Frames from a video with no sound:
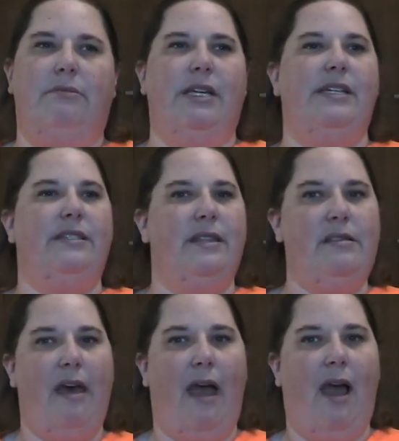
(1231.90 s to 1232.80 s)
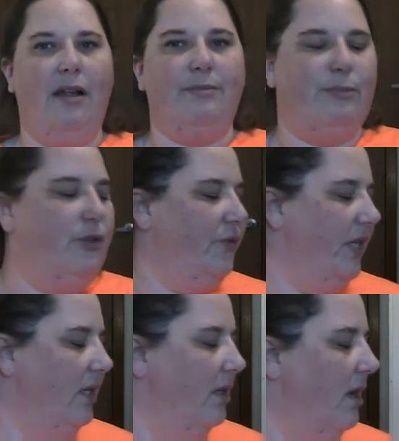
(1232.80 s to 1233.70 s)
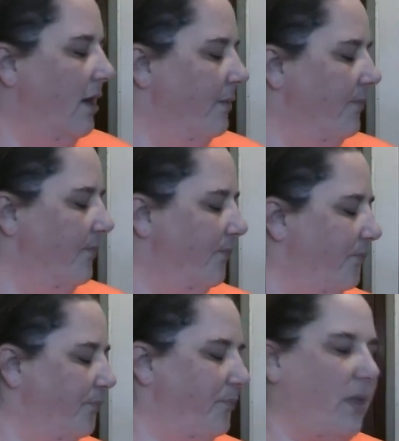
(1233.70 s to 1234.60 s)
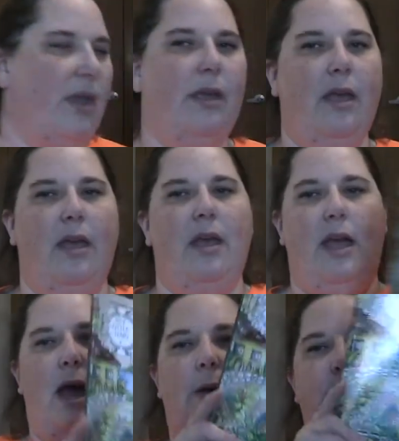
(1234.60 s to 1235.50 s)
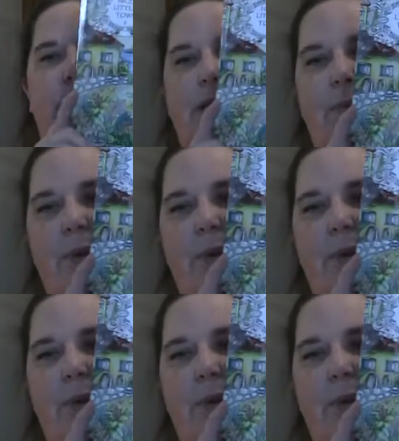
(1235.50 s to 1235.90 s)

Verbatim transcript: is that. Moving along, I picked up